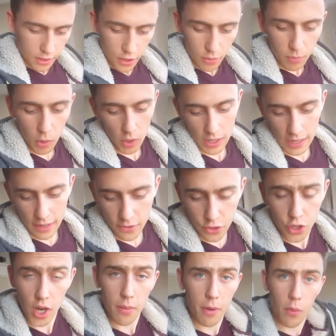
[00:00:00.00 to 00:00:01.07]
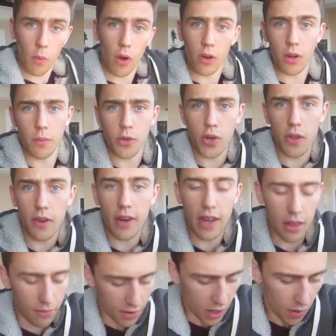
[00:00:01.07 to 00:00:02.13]
Good morning, ladies and gentlemen. Welcome to the day
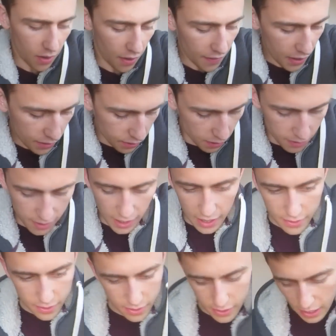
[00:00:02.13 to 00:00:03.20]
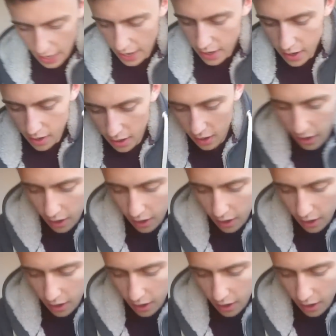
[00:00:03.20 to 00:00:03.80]
of the video, Darren. How's it going today? Today,